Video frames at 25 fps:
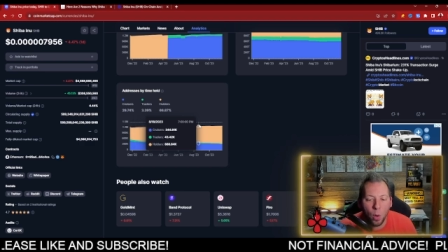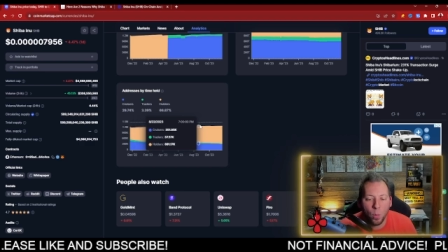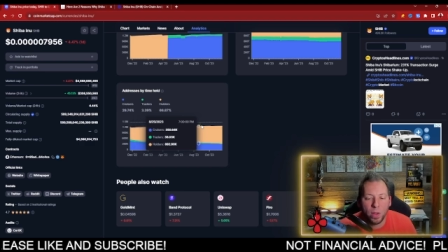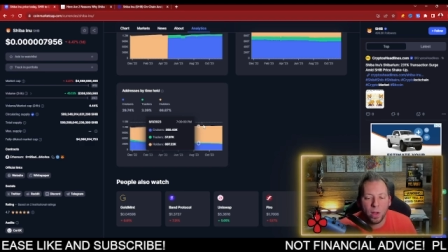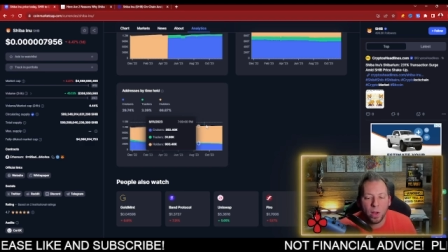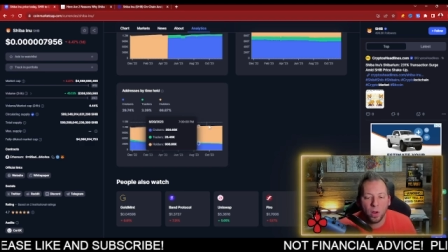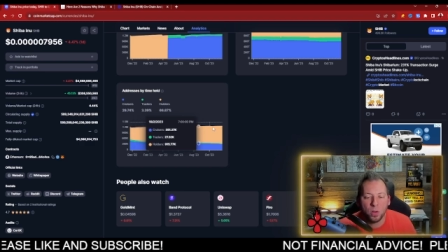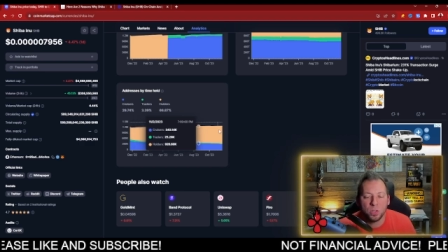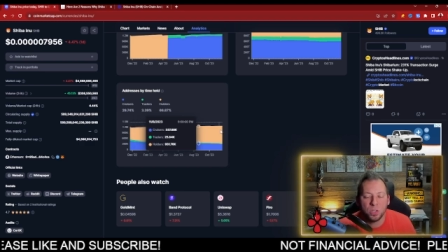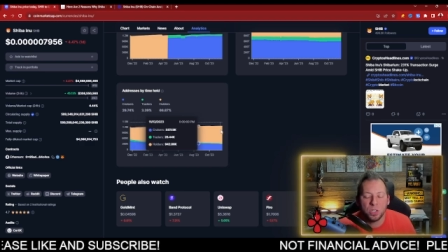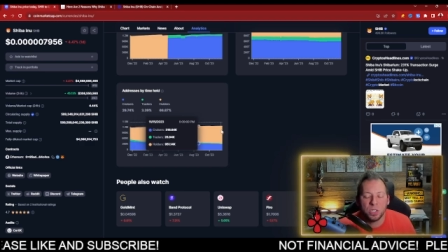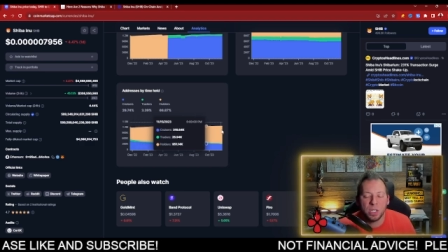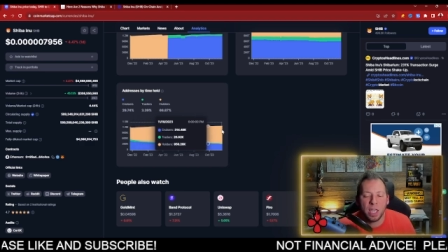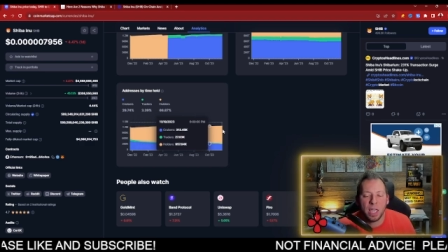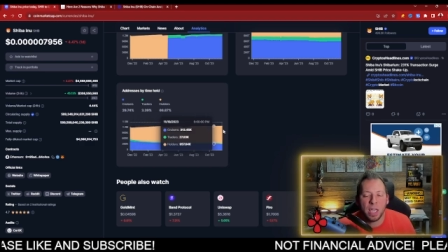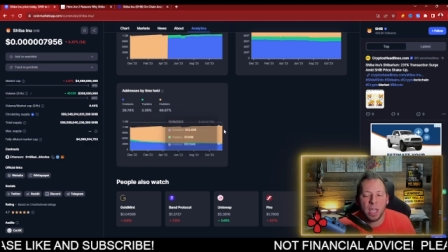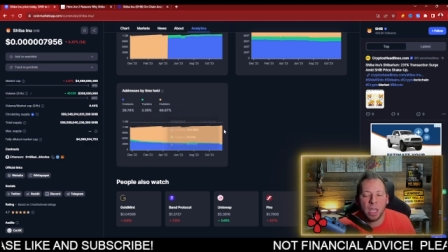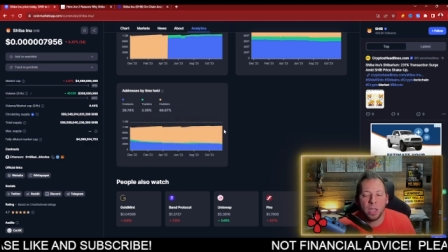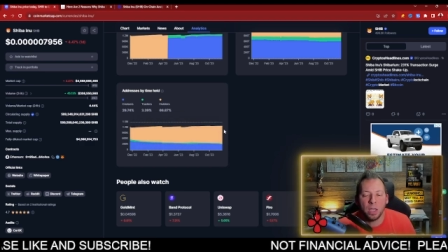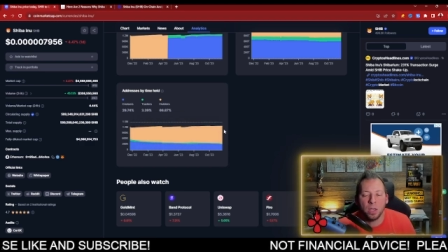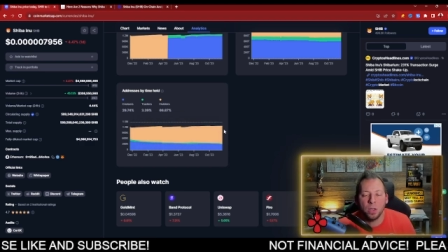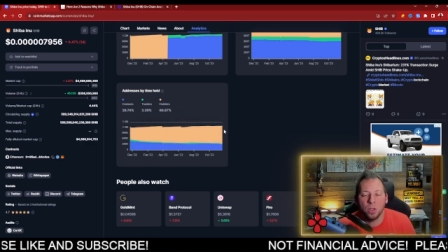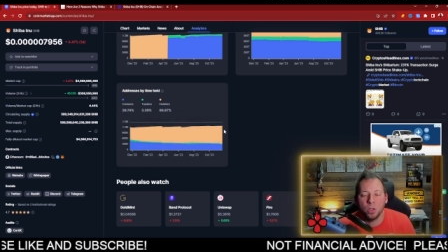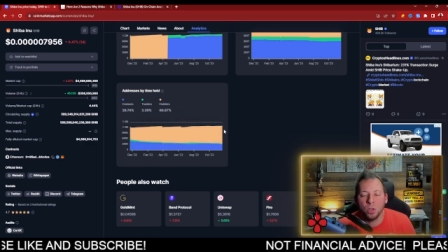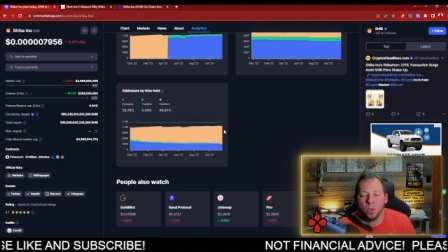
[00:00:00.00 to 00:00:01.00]
we are
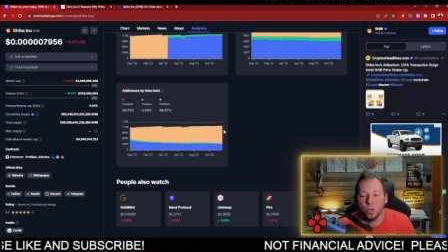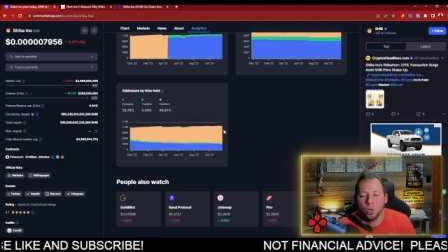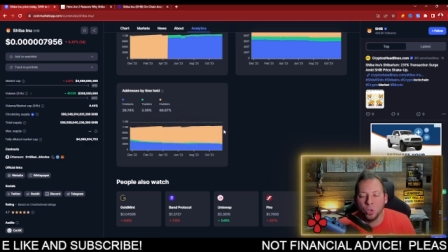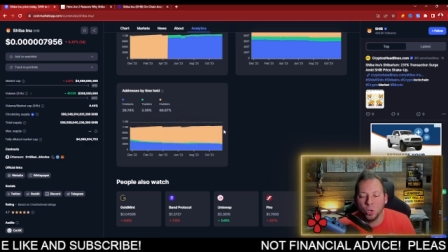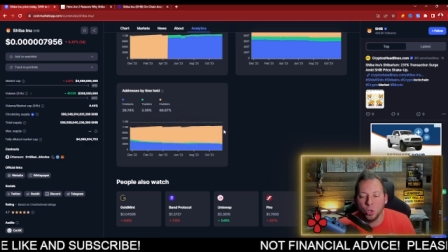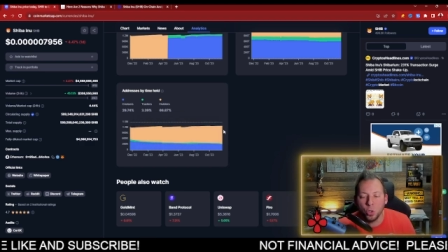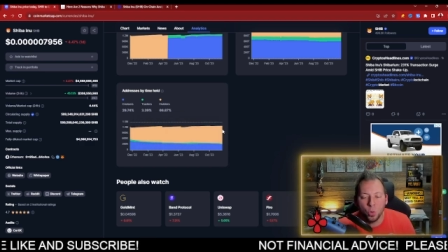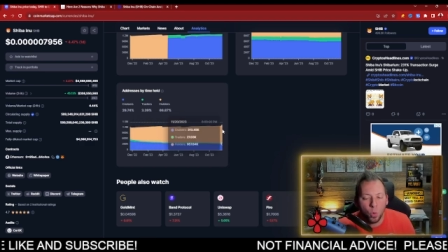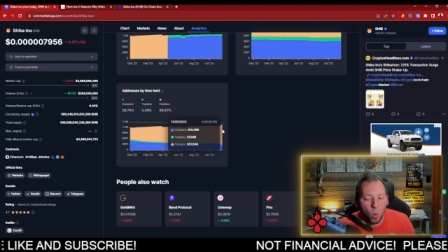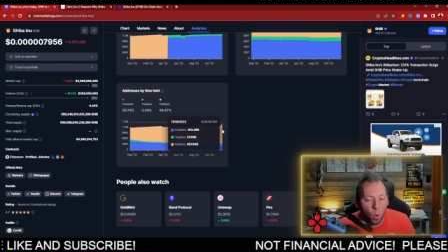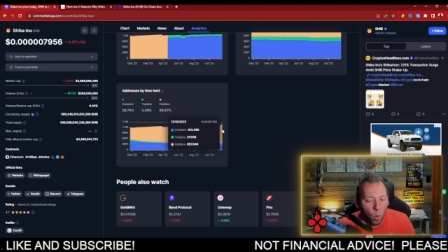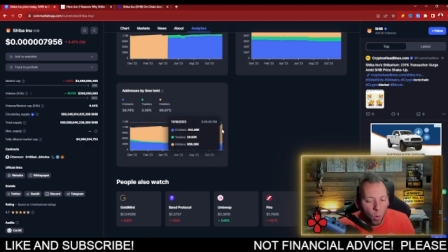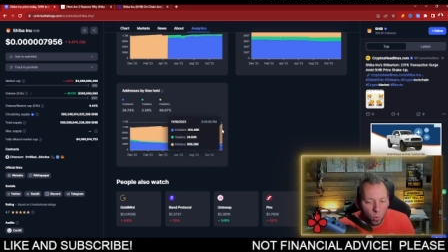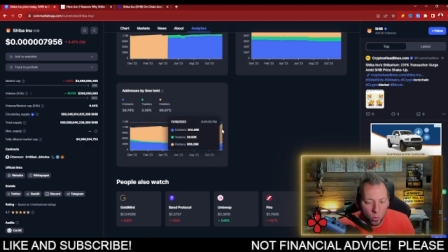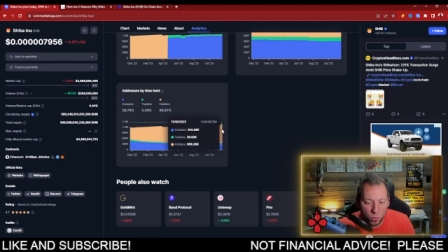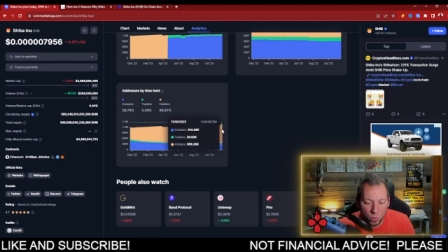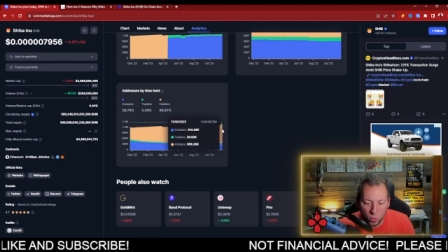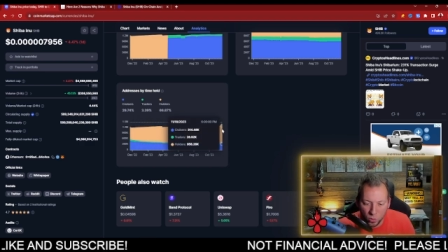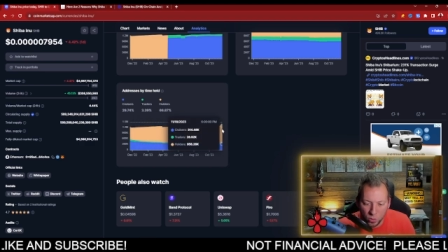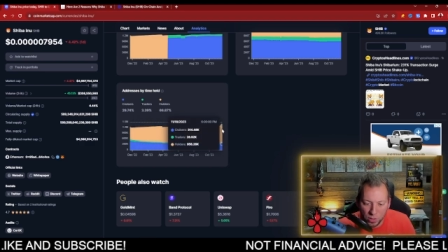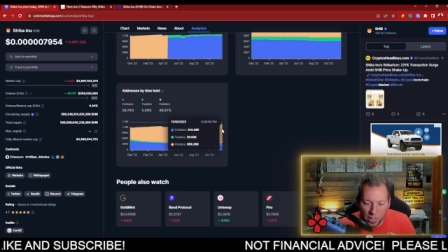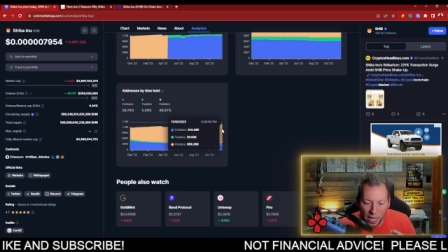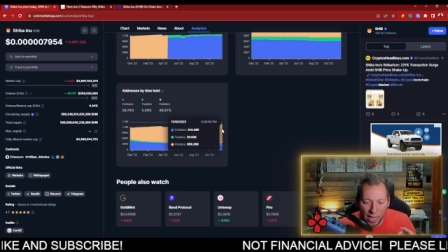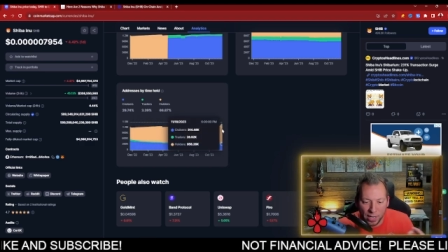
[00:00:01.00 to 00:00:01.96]
seeing new holders